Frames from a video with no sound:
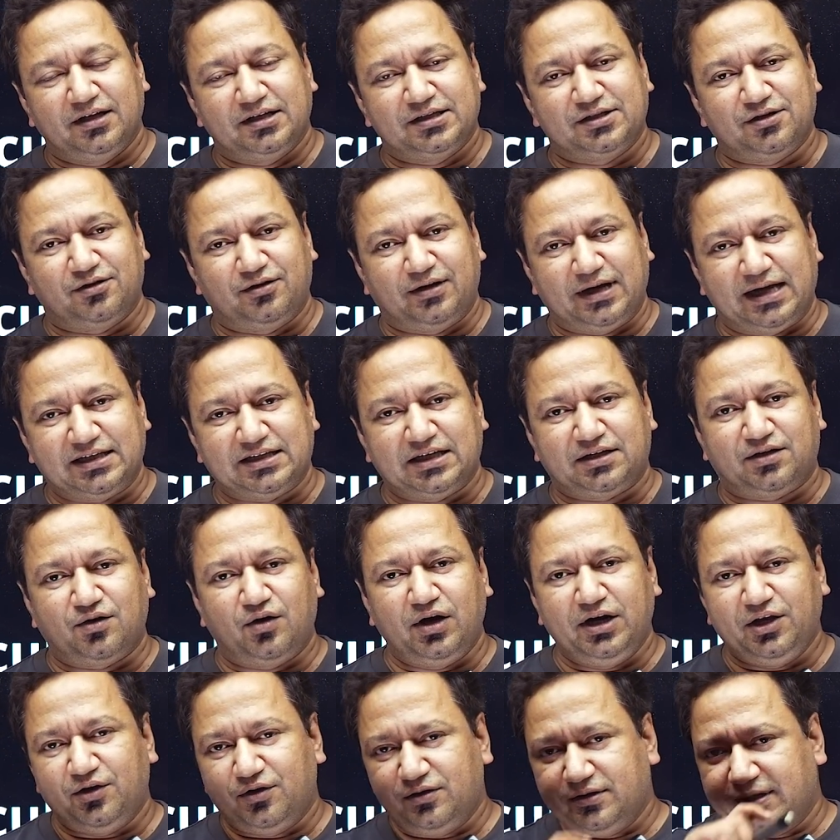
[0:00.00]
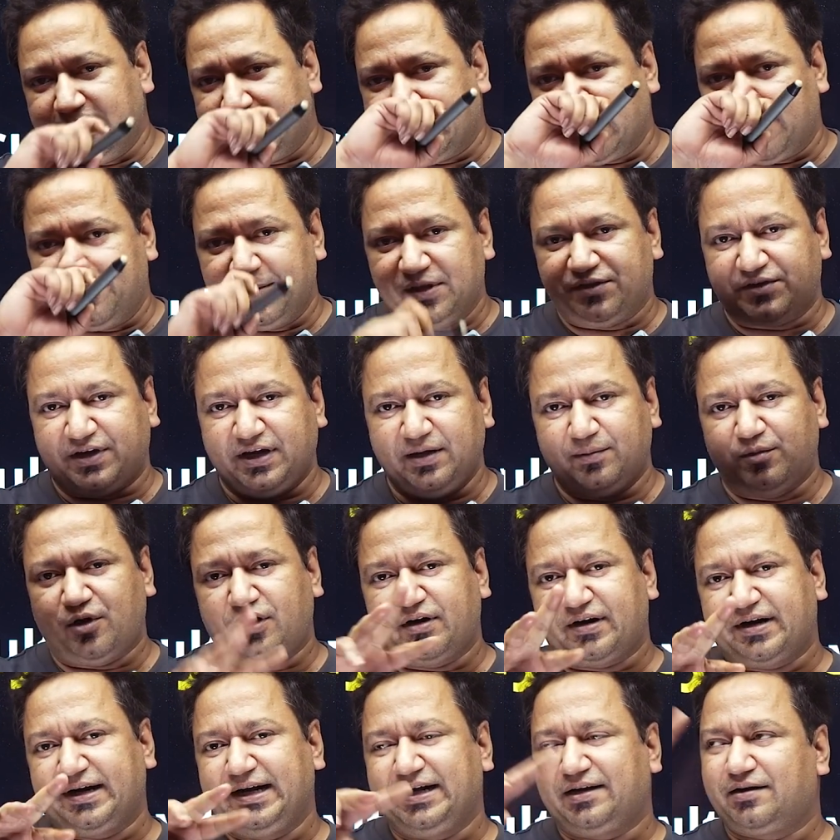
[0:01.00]
So as I told you, there can be three
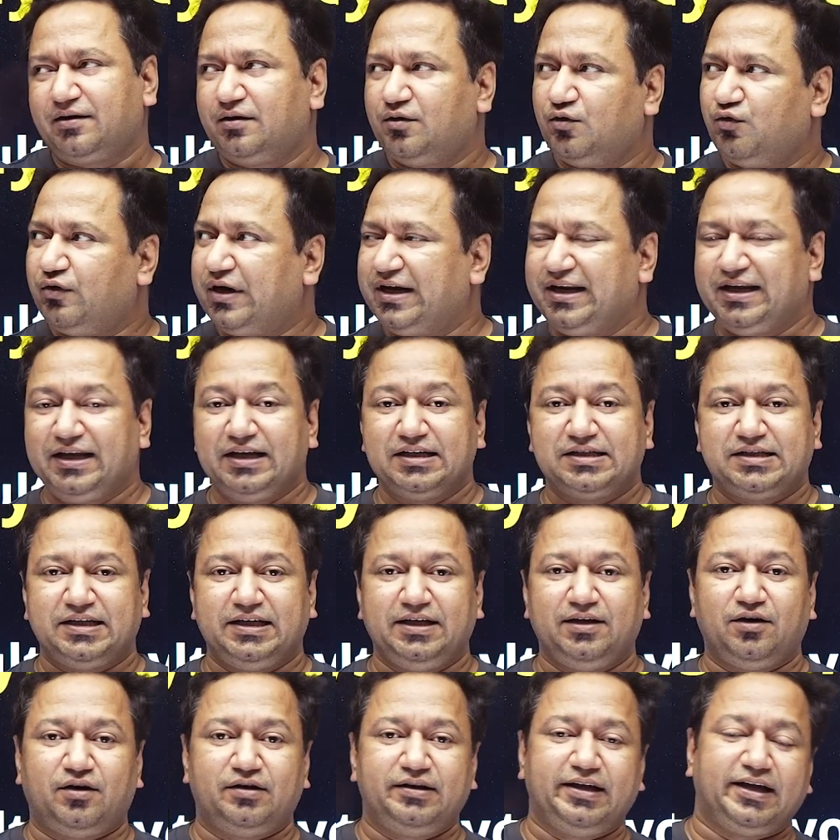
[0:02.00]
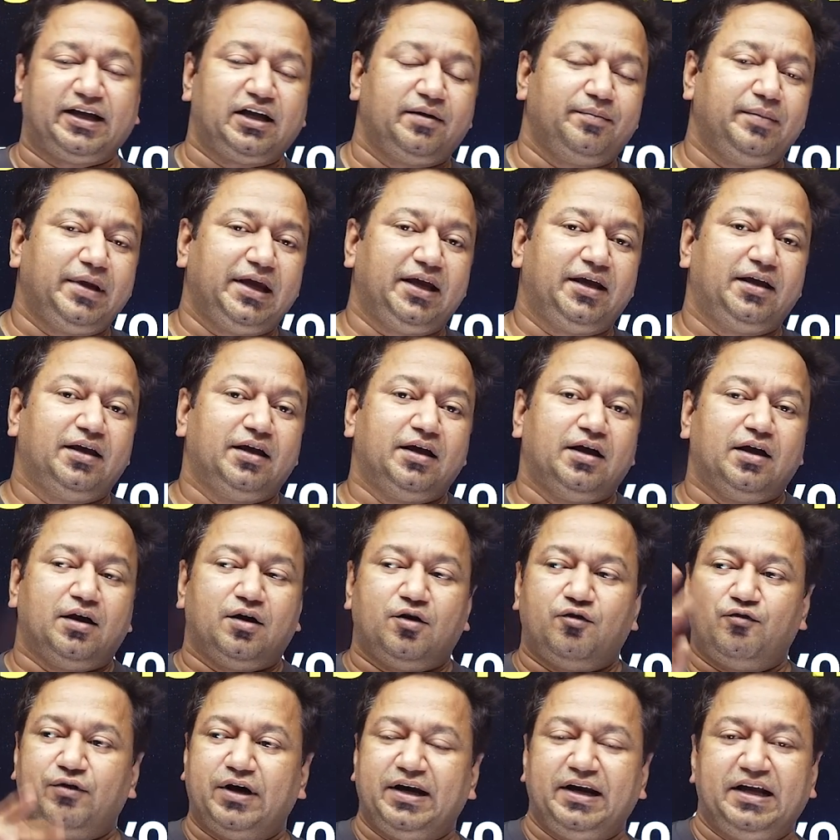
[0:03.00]
moderate, one easy, or there can be
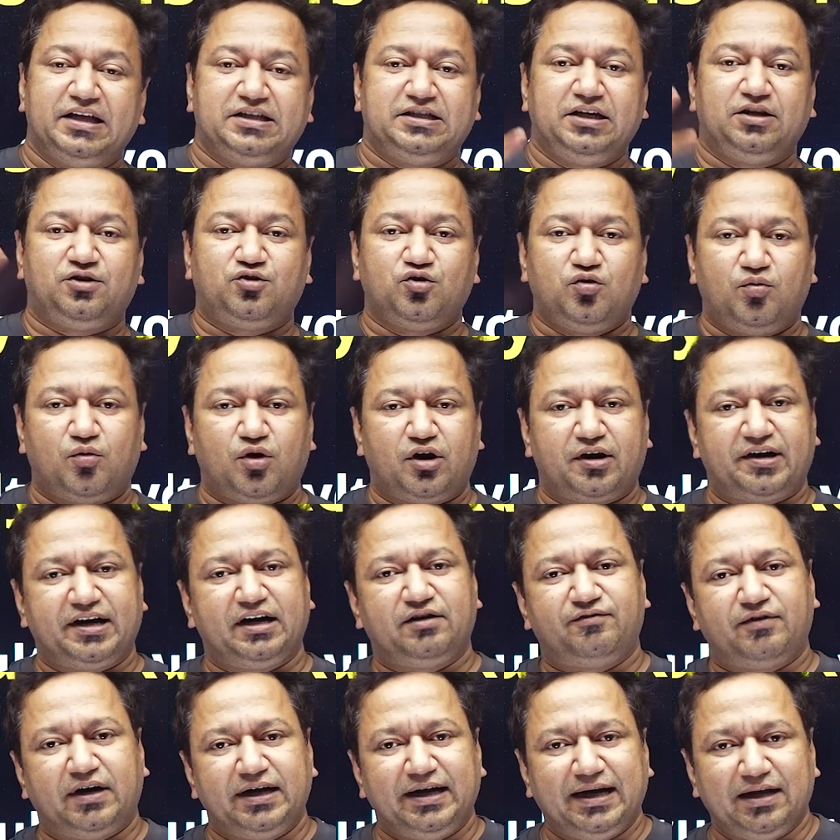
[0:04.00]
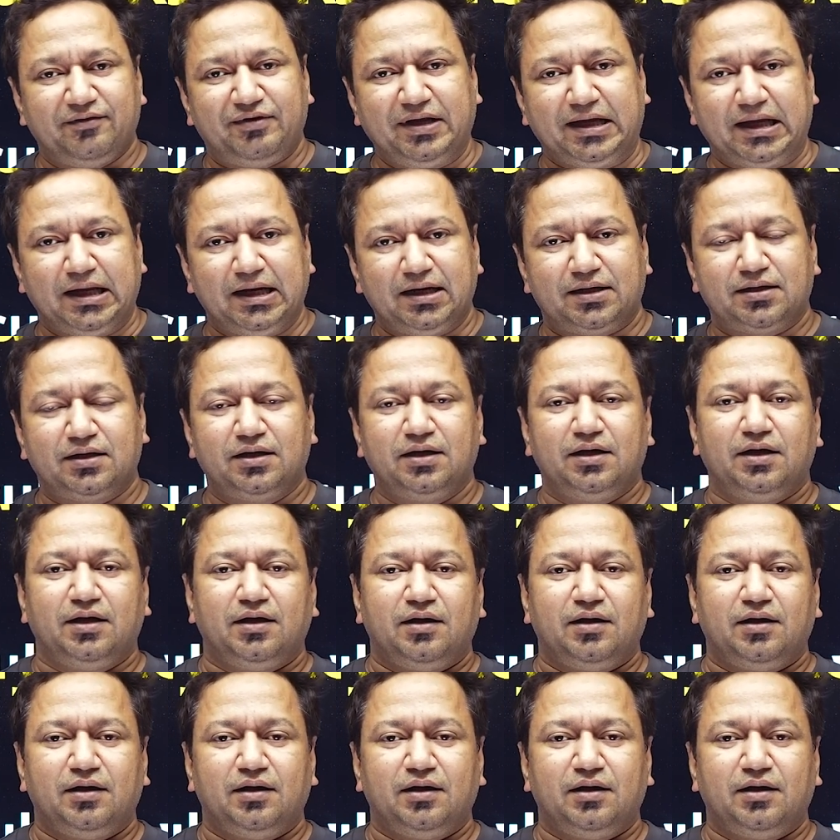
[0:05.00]
one easy, two moderate, one difficult.